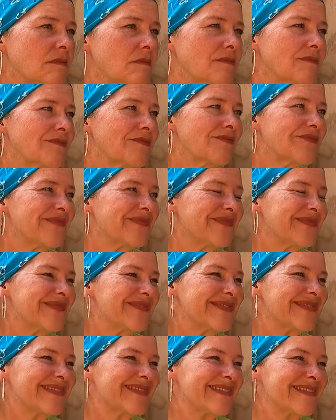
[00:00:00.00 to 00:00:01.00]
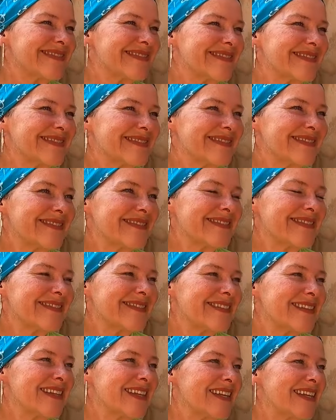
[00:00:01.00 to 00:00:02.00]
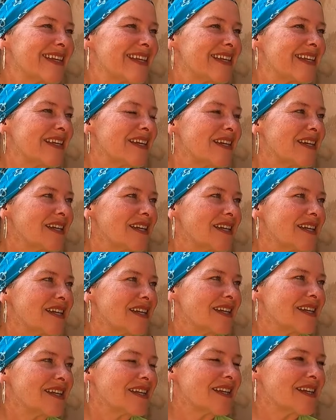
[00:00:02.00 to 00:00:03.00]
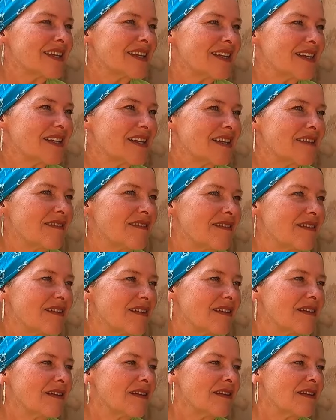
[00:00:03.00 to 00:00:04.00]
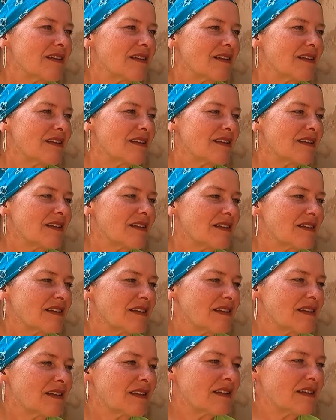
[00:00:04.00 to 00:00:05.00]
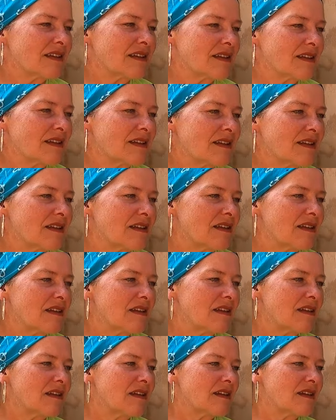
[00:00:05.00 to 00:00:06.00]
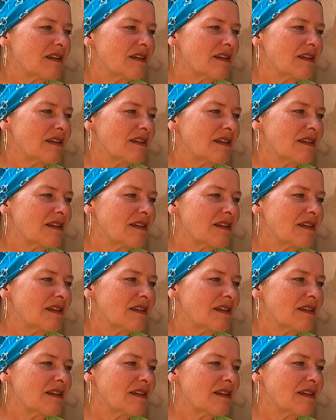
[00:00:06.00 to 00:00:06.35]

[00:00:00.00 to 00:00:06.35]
(not speaking)